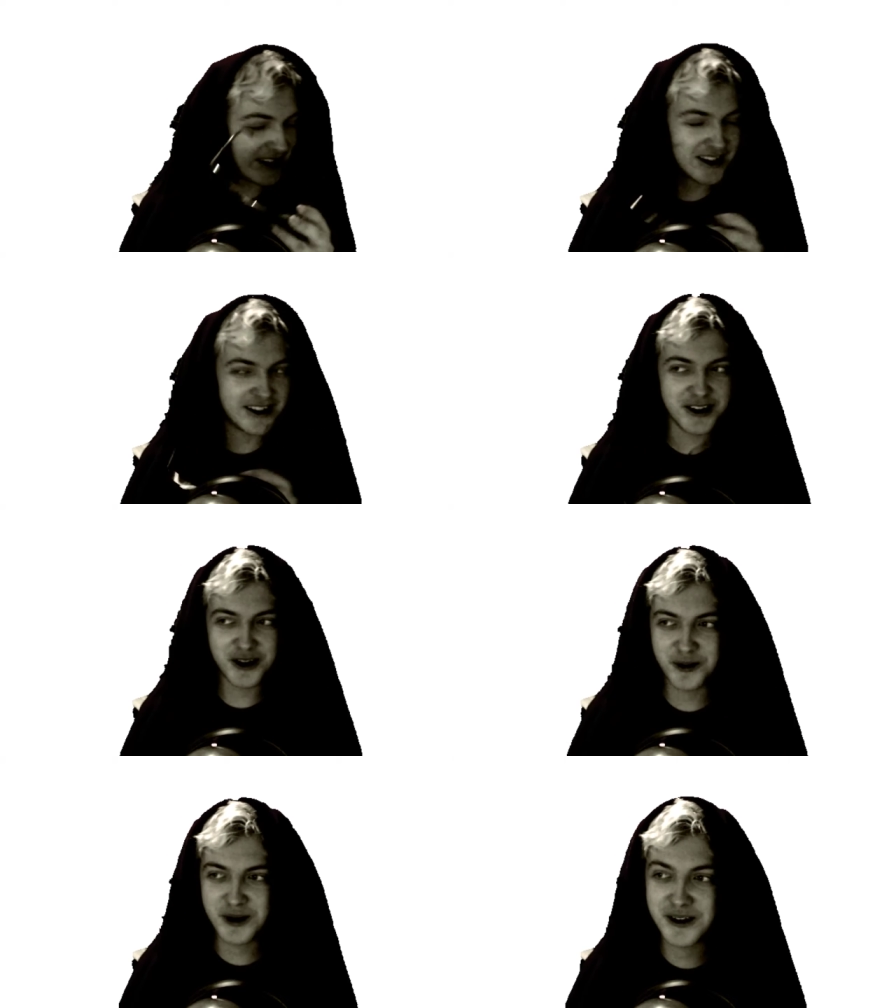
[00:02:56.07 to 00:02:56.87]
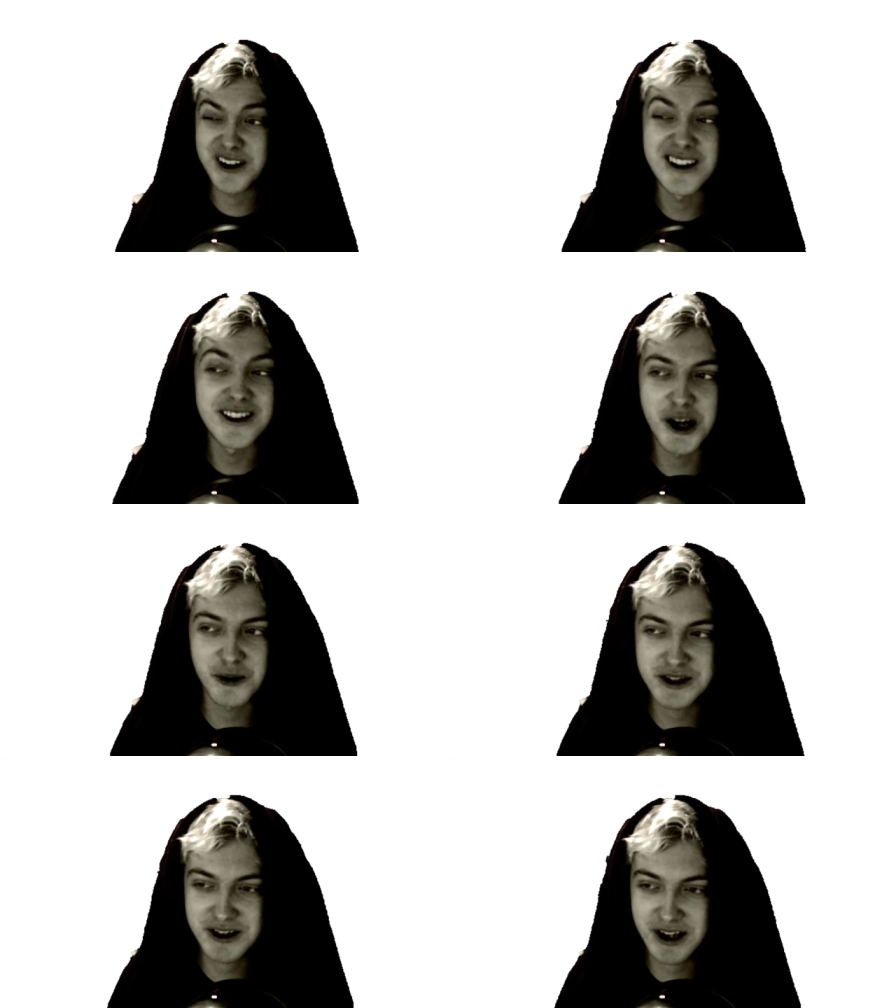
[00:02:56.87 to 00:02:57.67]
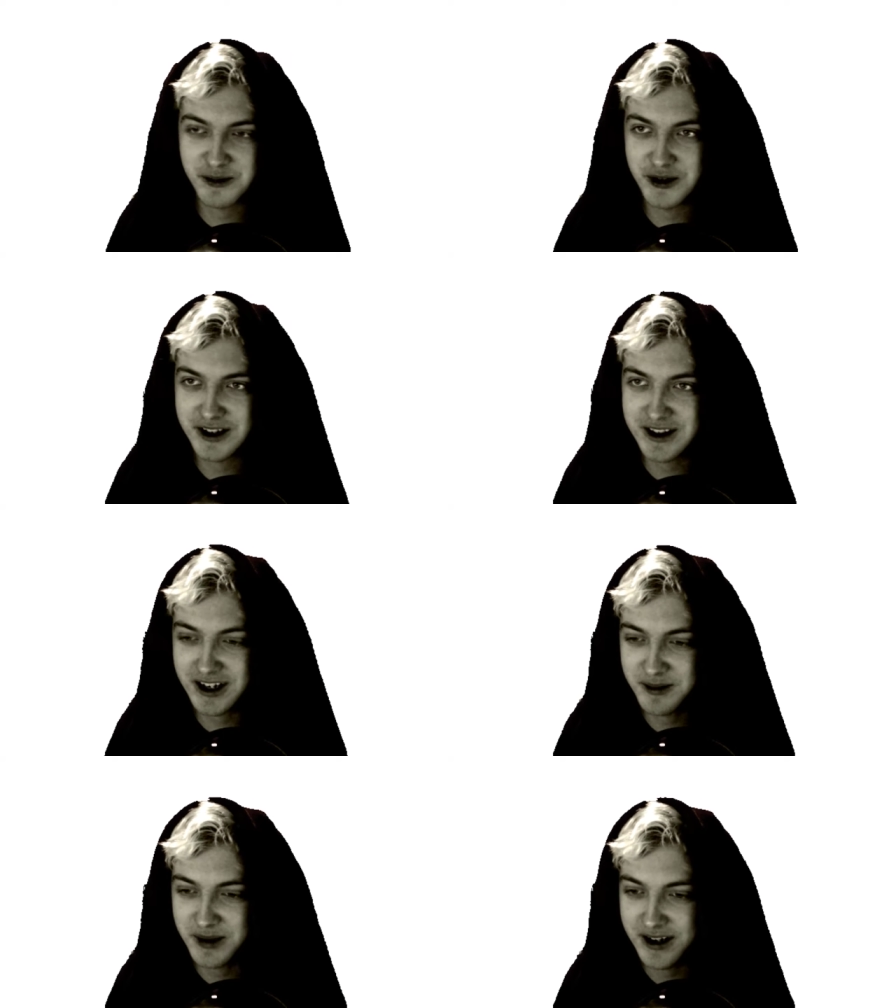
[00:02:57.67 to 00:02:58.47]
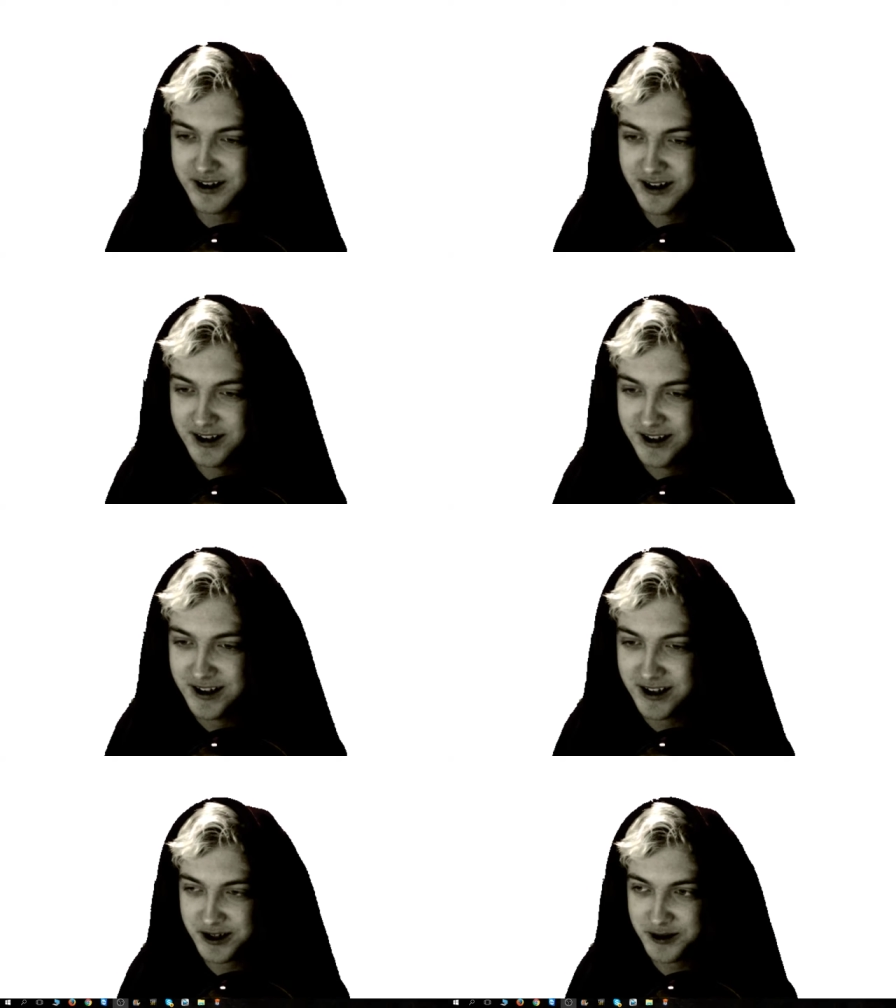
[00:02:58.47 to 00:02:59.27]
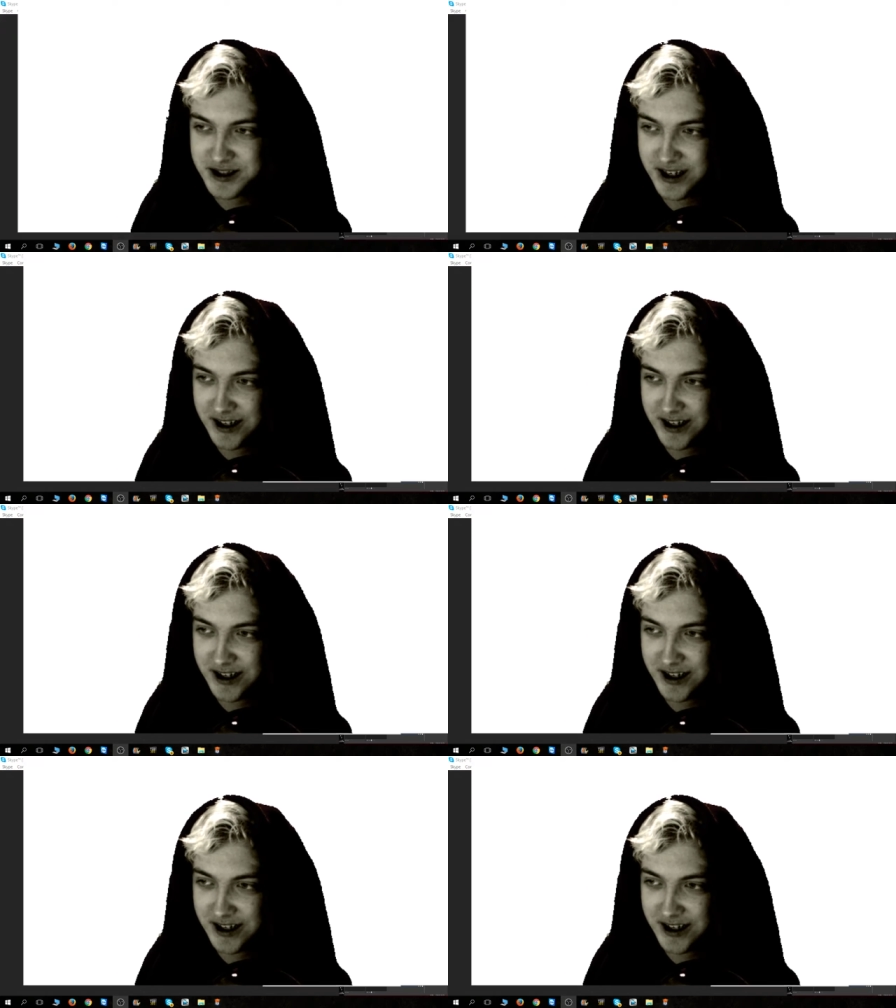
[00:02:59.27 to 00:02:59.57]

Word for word: No, we don't end there. We still got more to talk about. Of course now.